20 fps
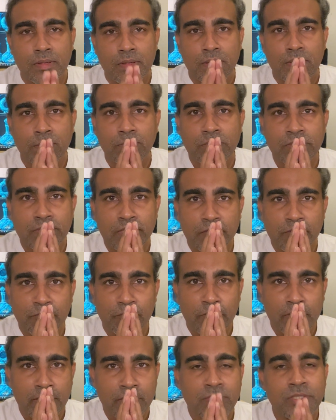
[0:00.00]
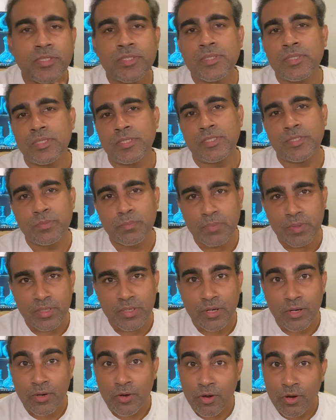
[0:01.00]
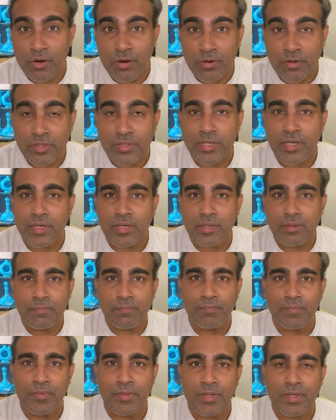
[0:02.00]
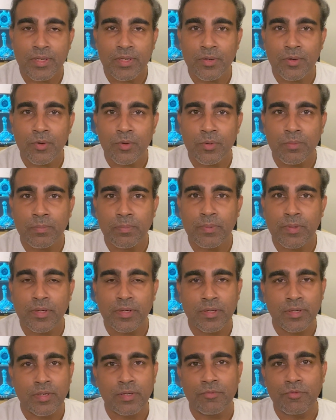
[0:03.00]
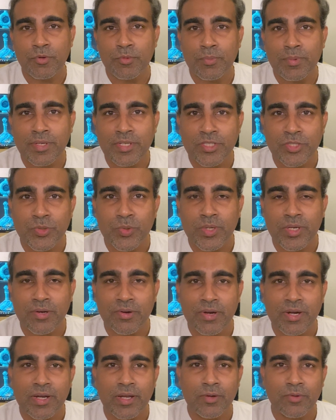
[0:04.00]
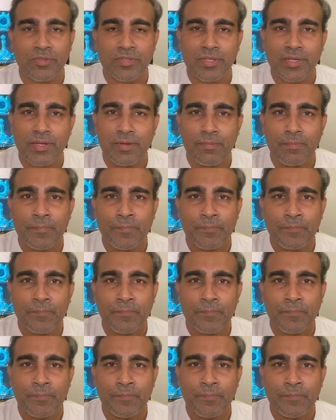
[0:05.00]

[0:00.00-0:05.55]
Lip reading: Namaste, friends. It's been a long time. I hope everybody is doing great out there.